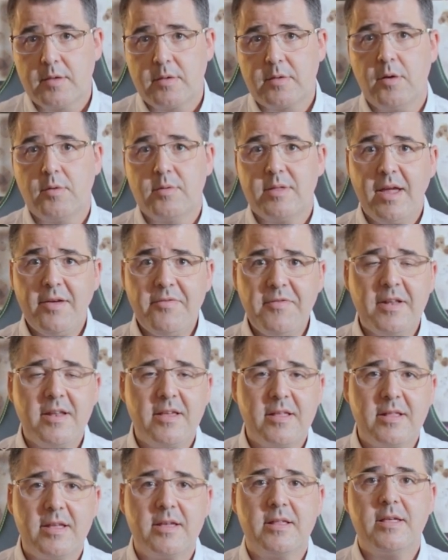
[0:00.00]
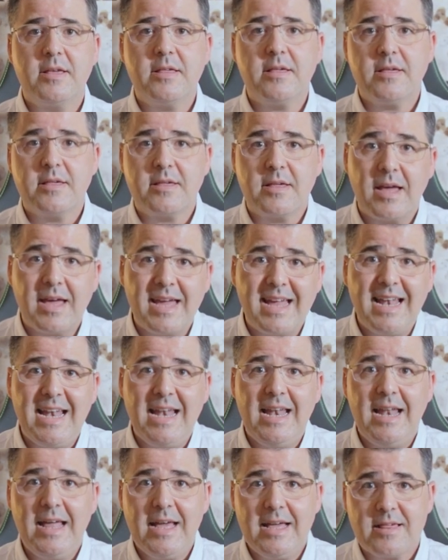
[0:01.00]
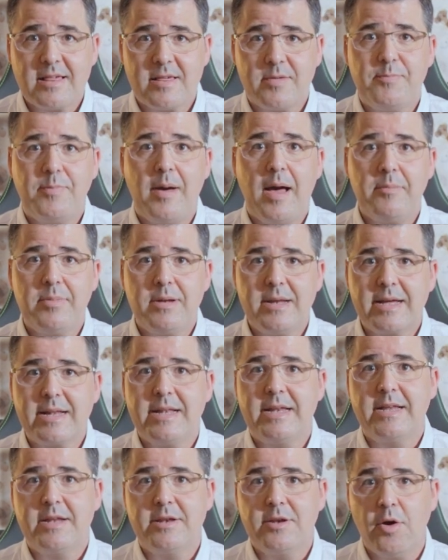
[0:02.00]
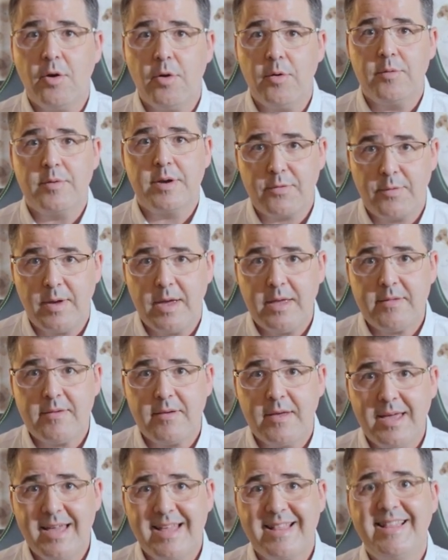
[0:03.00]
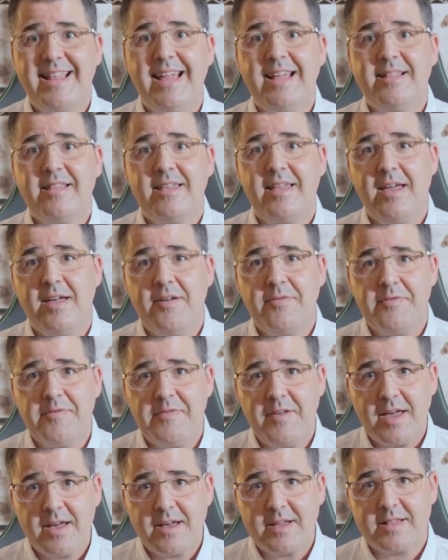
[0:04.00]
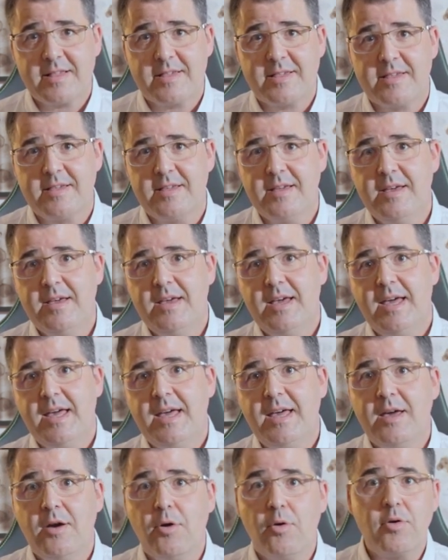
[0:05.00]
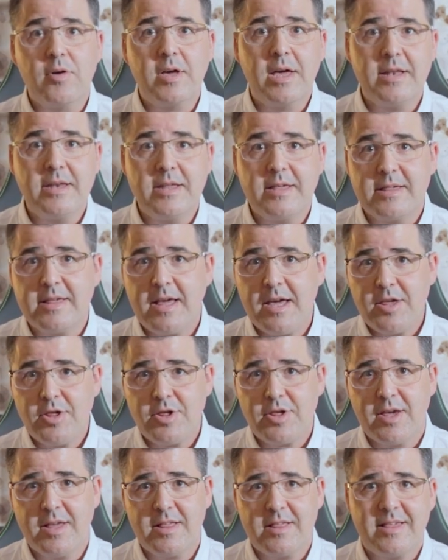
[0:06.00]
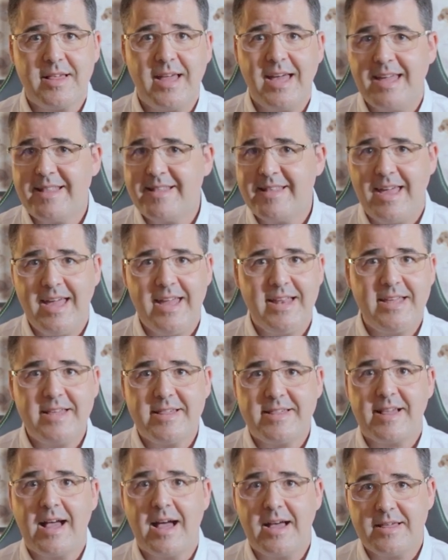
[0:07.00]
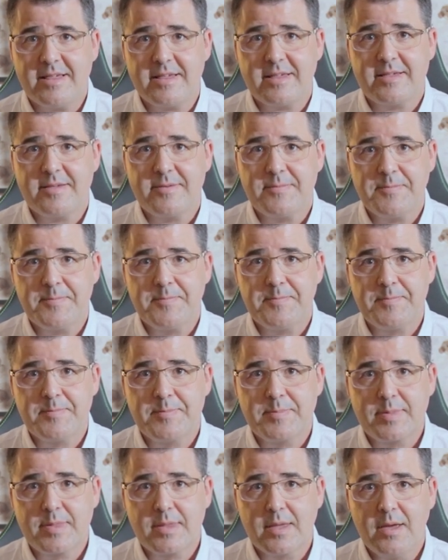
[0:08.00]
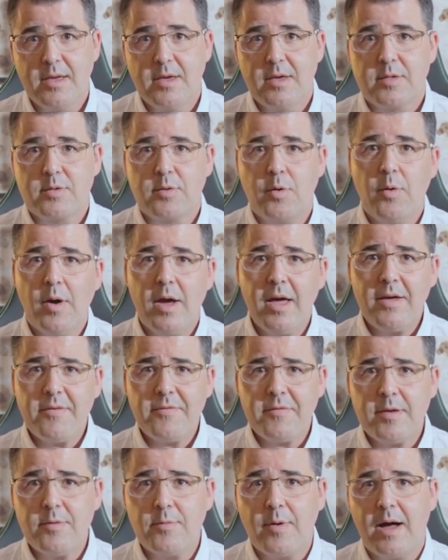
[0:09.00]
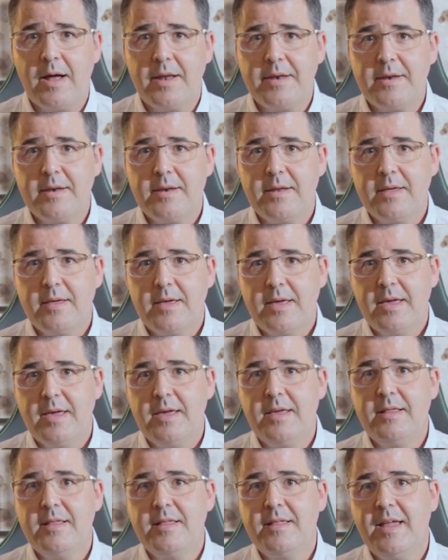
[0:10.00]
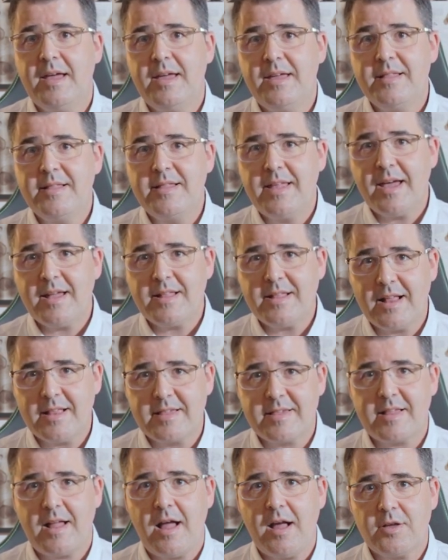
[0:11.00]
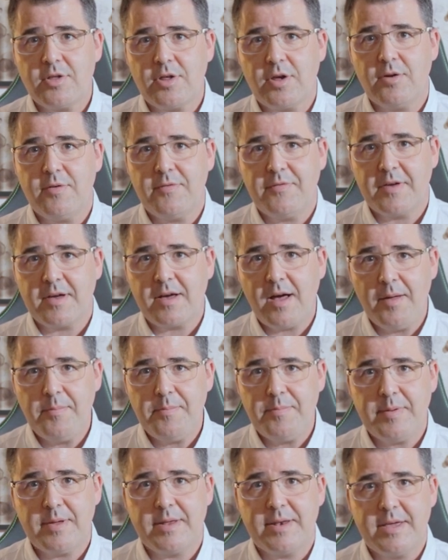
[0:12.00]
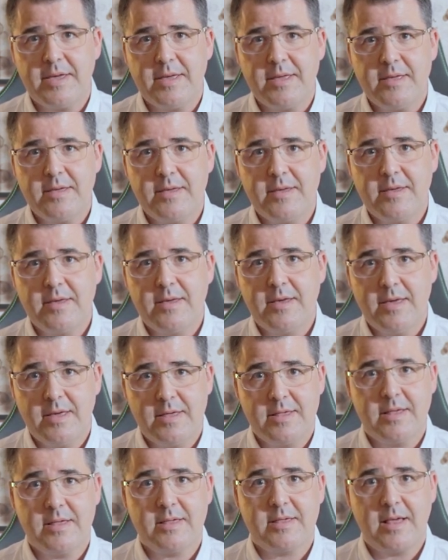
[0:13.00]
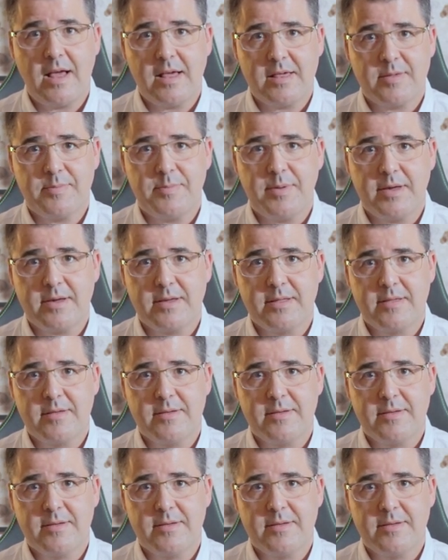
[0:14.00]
So definitely this is a less publicly known threat that affects uh, organizations at any size. So everyone in the internal structure of a company is a suspect.